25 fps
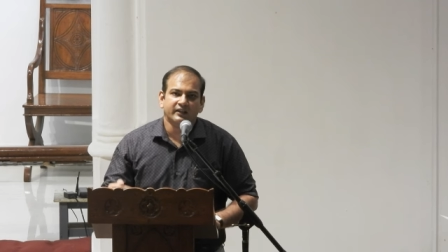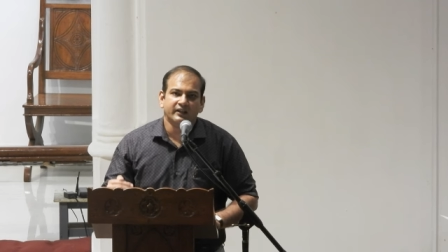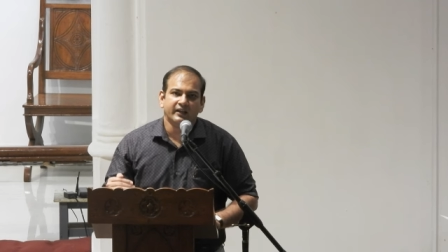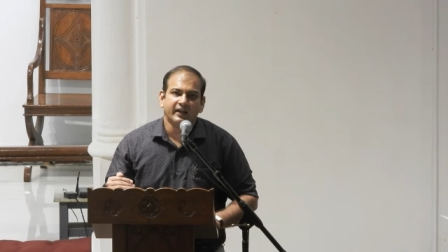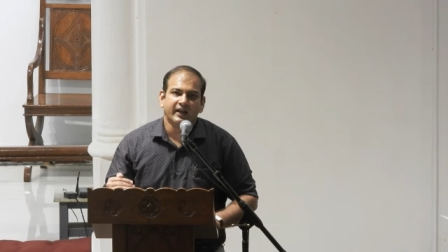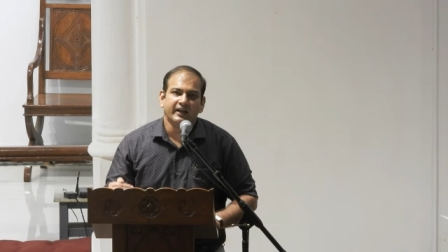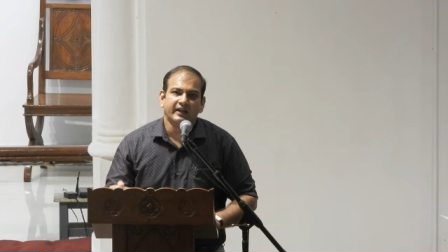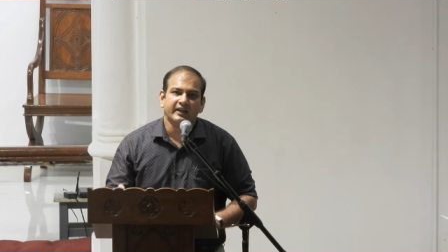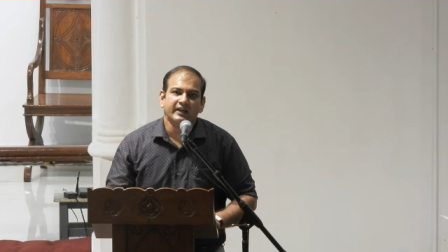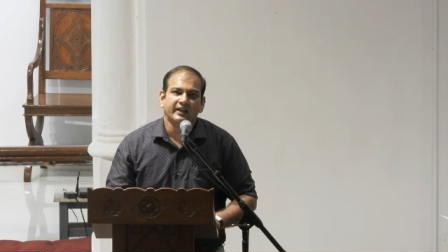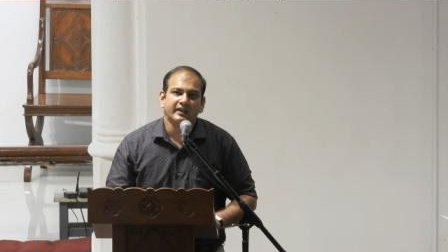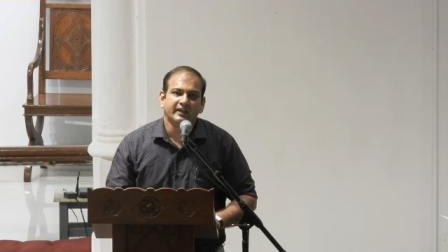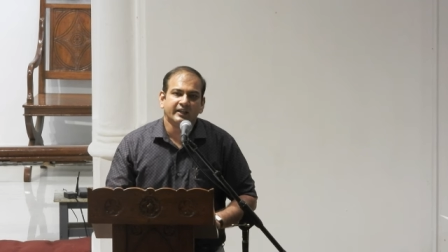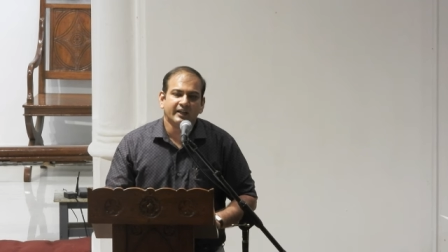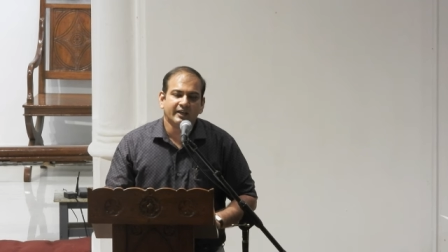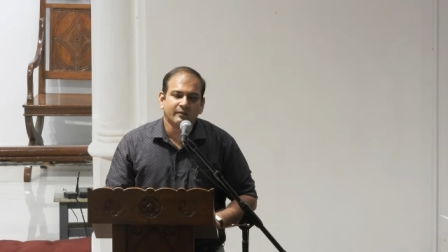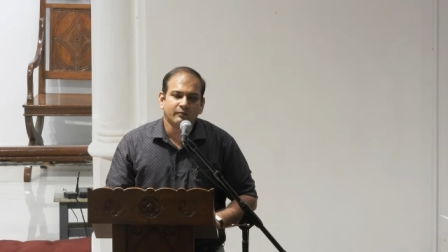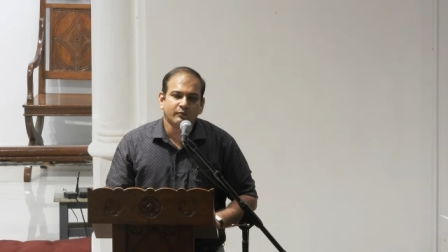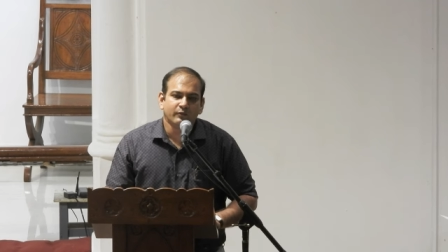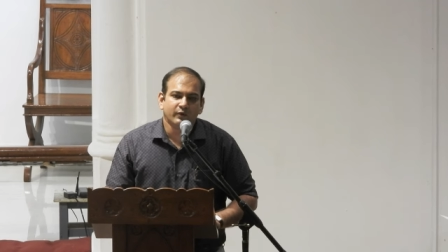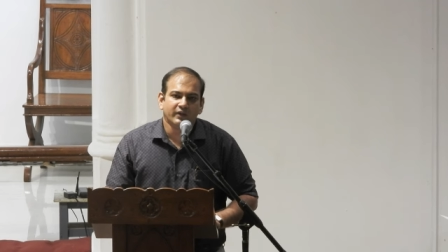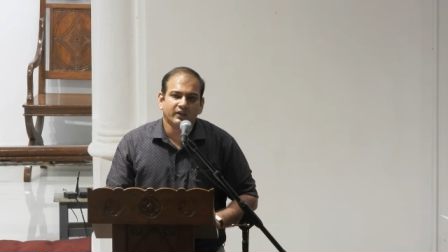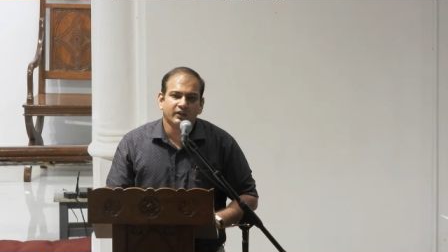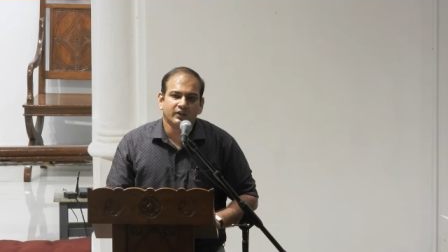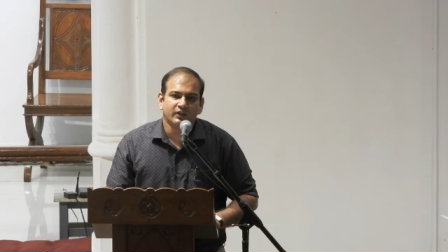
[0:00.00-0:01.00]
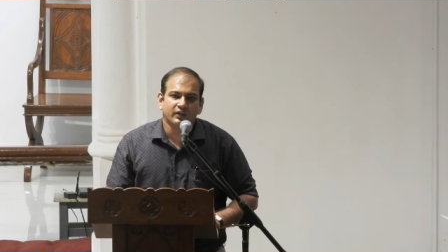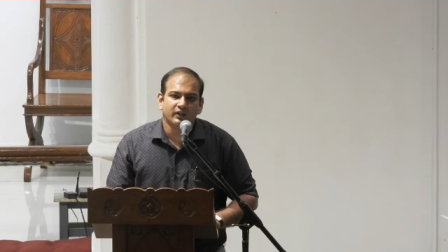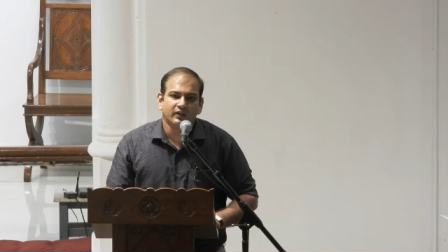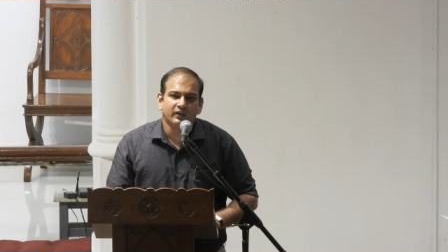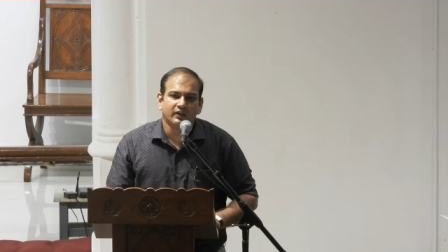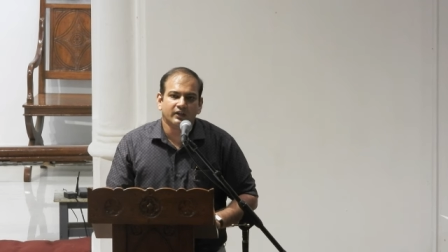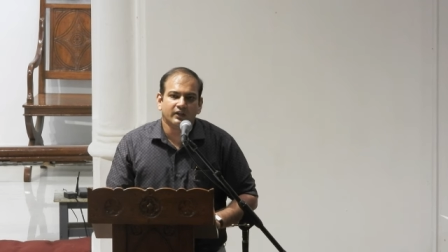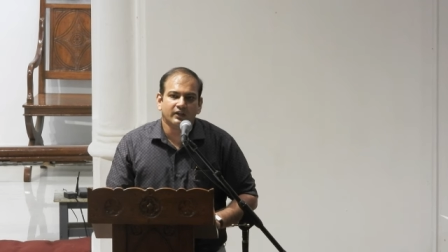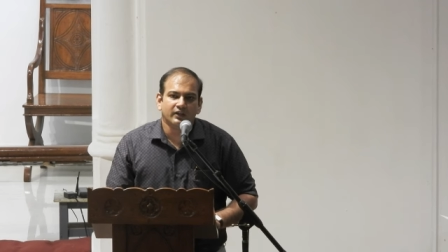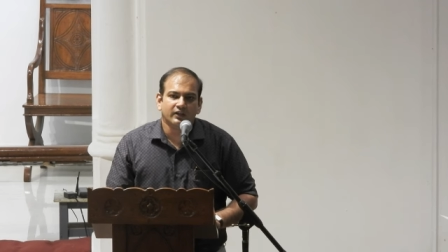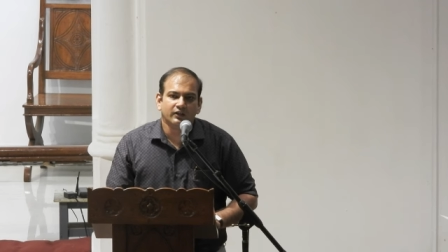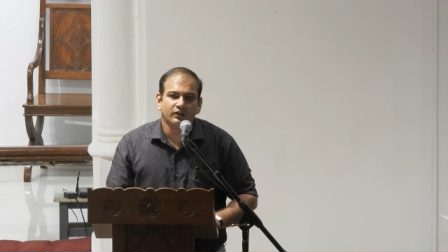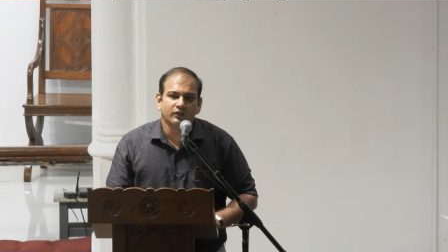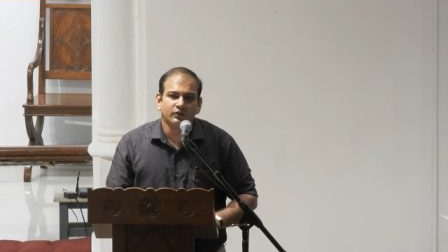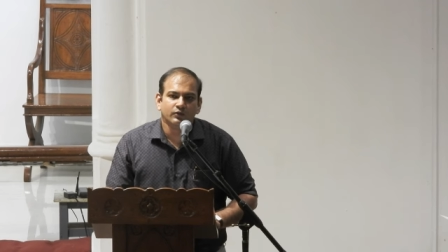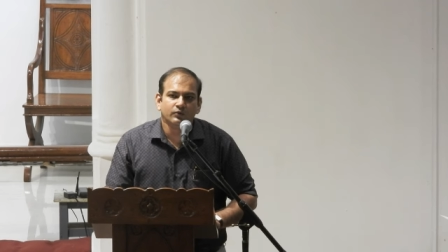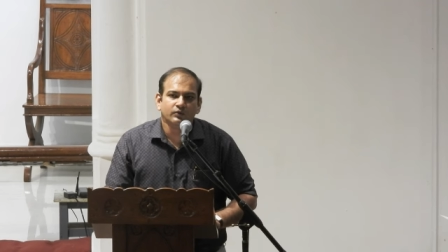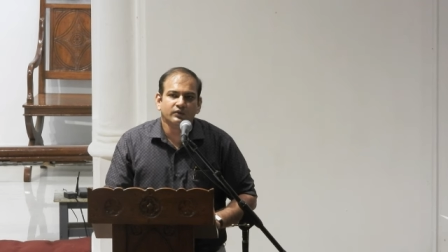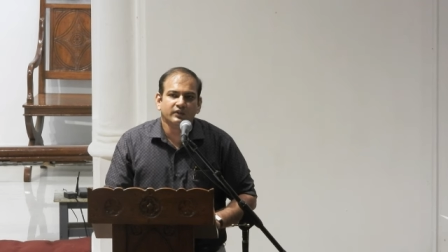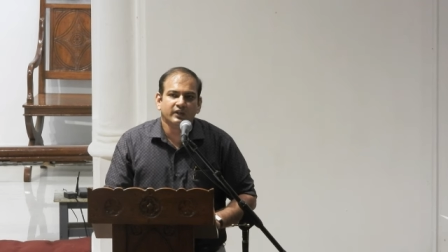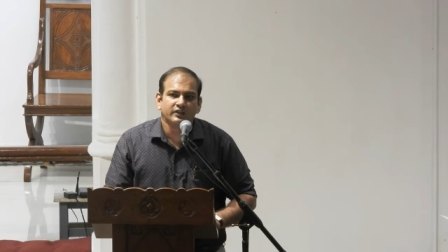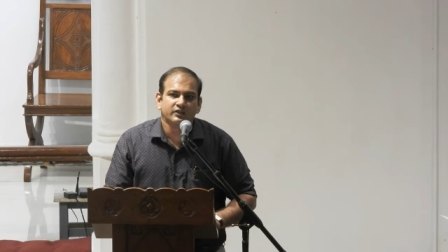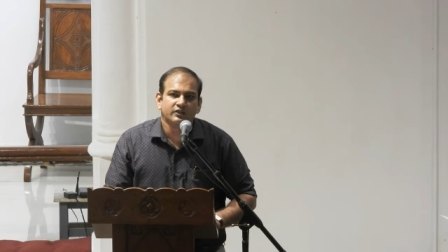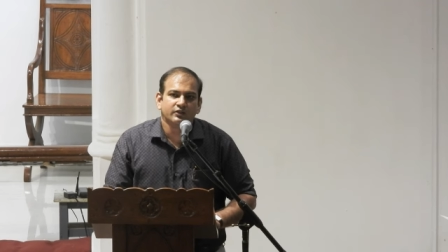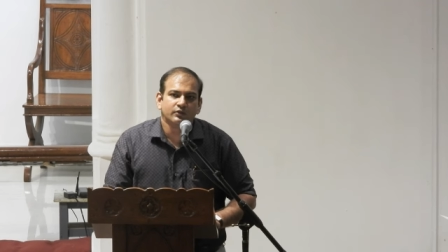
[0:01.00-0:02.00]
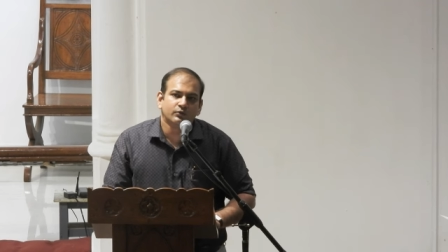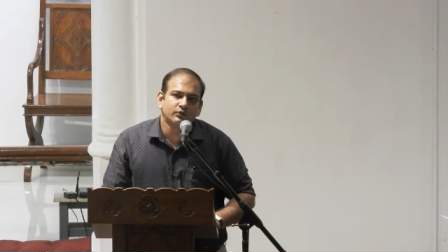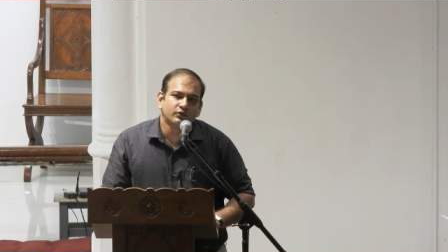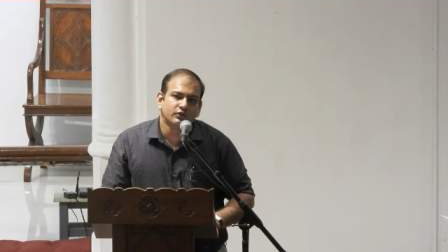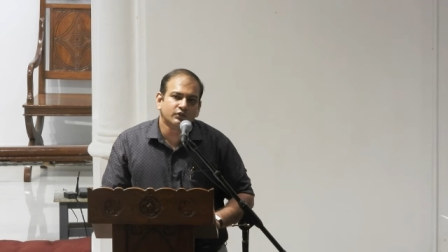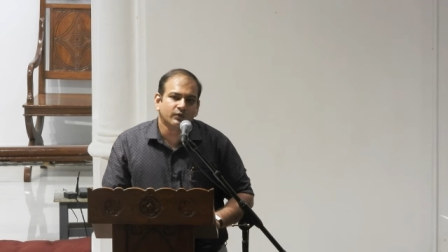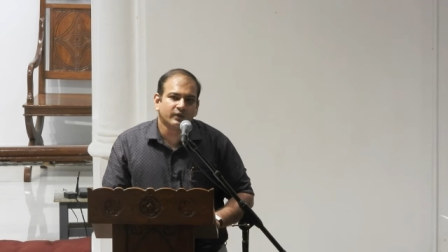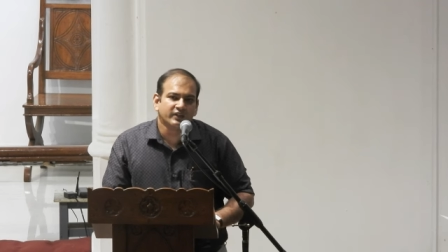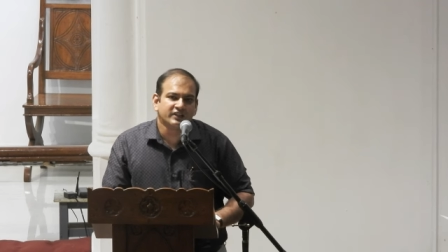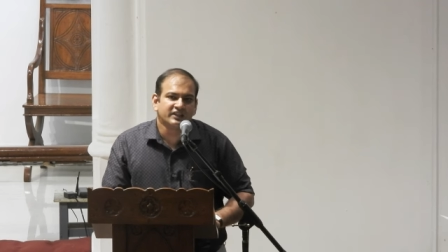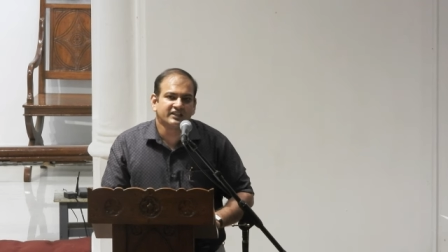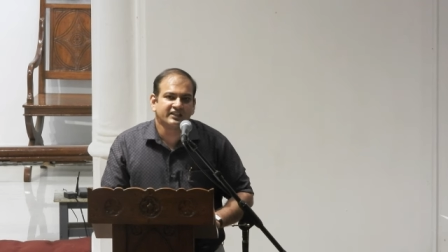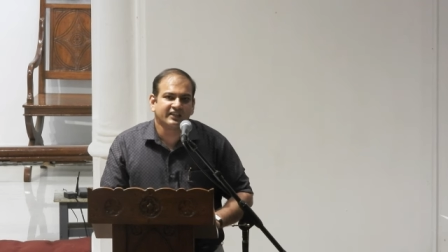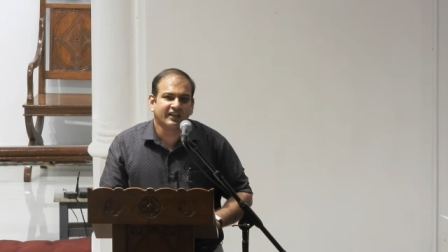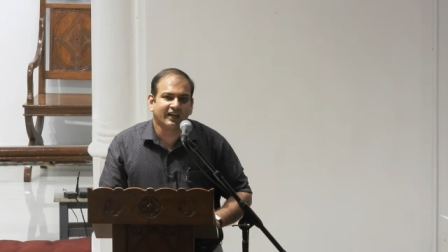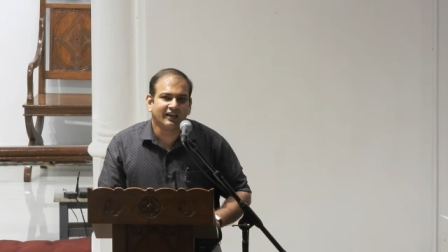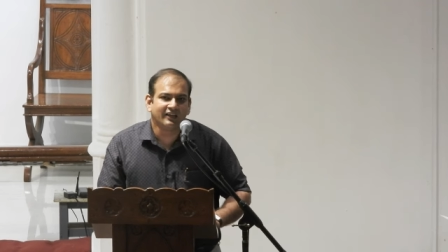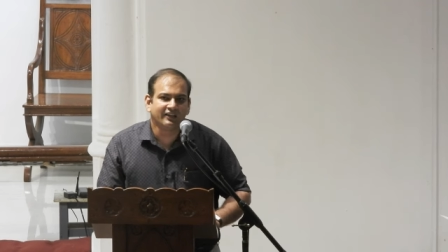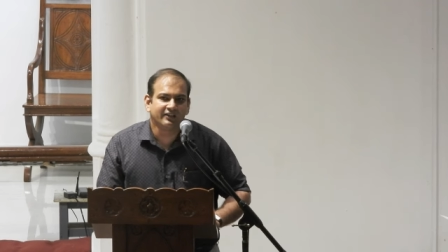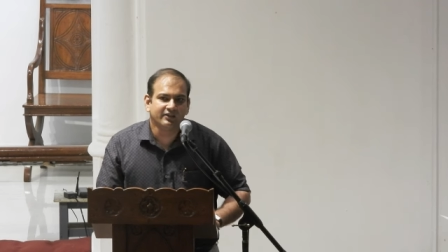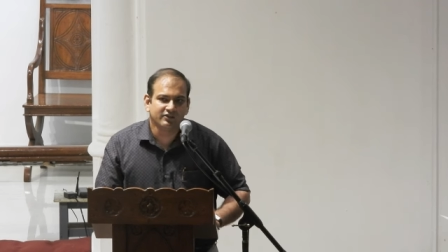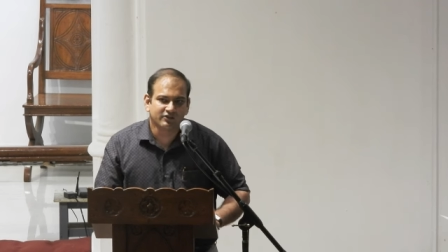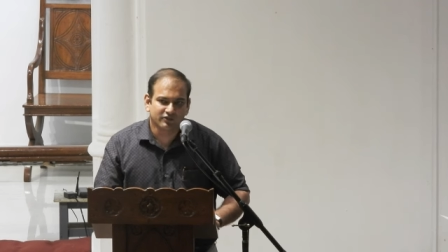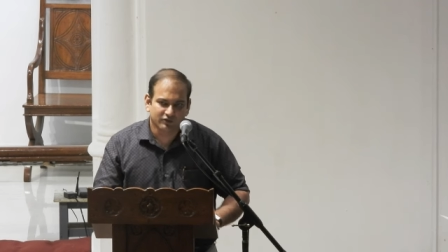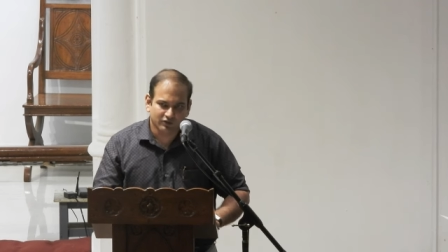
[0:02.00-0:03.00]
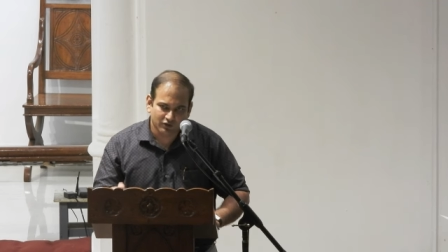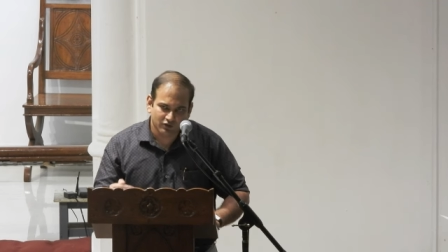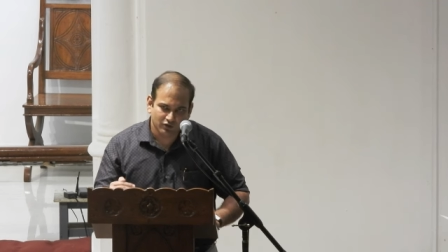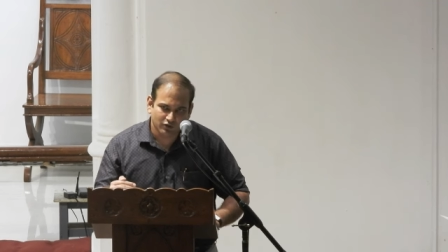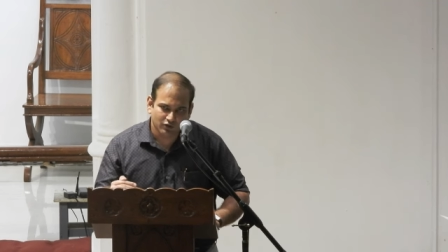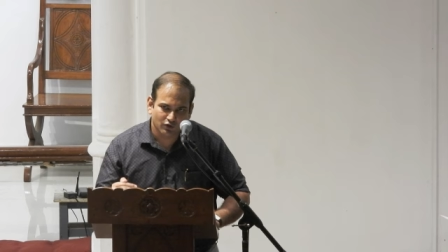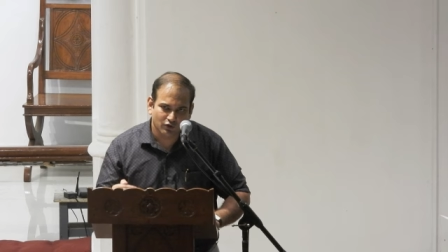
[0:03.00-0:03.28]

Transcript: in any time when youth, as youth, you are challenged,